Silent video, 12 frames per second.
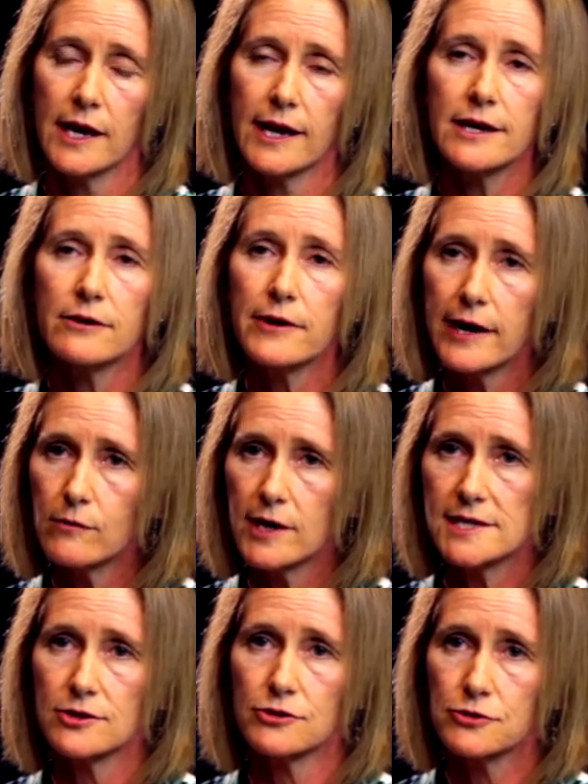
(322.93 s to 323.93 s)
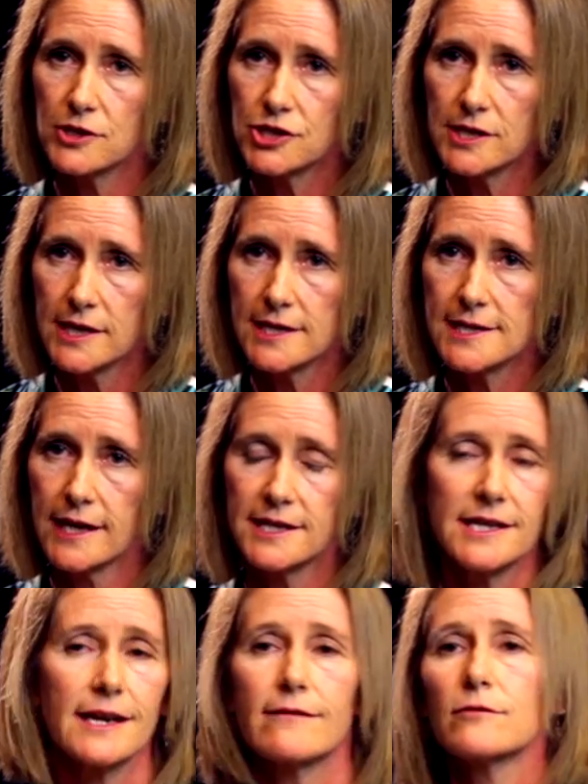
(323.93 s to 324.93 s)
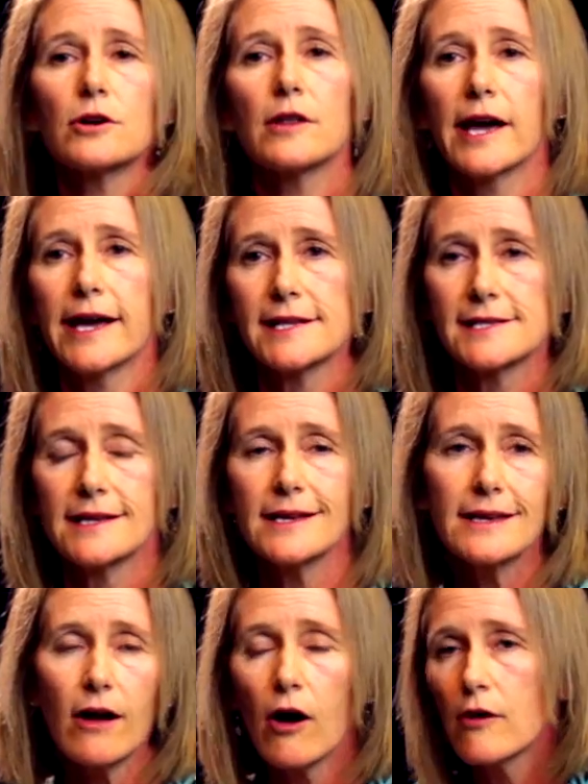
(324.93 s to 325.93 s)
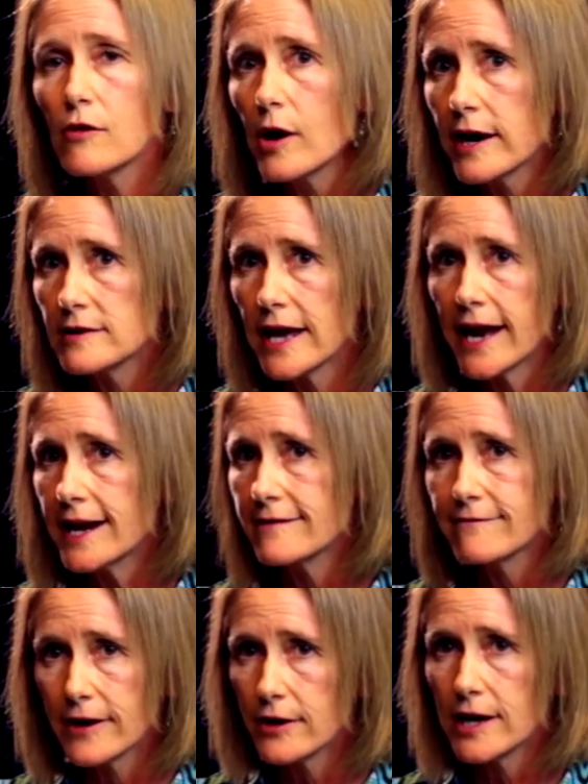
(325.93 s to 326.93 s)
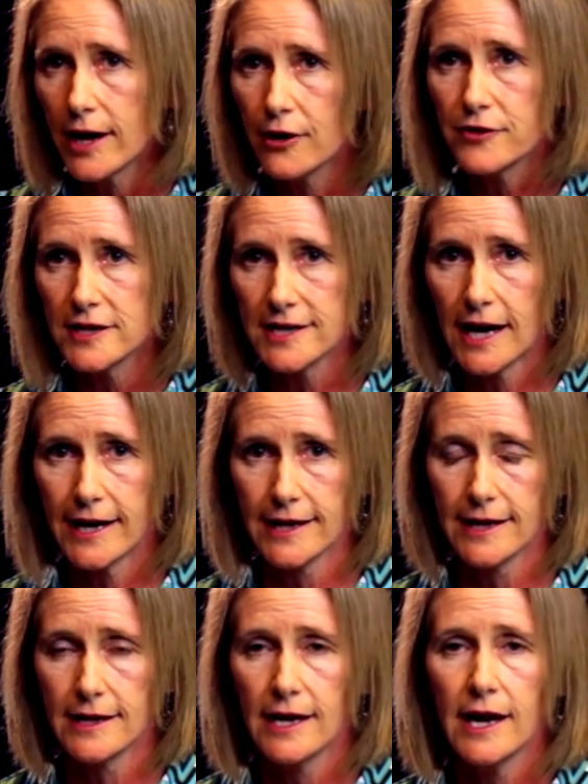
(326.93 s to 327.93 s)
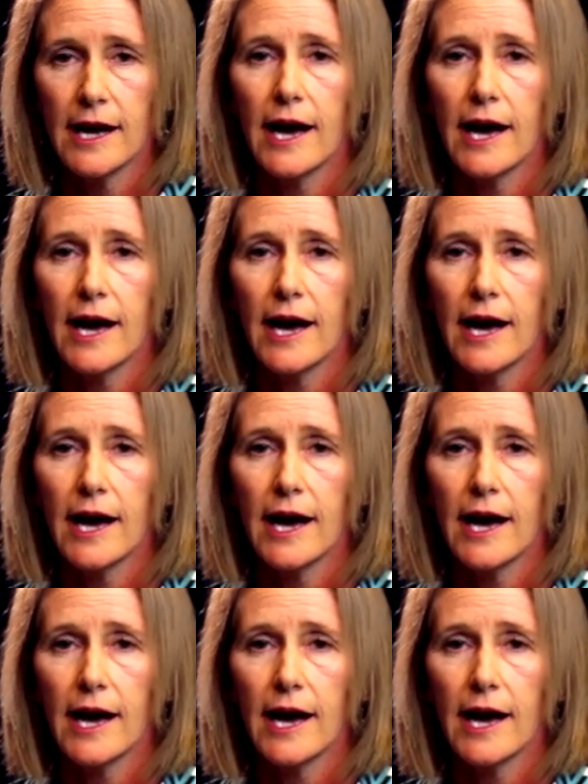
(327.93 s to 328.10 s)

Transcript: And here I was a nutritionist and didn't even realize, although I ate a very healthy diet,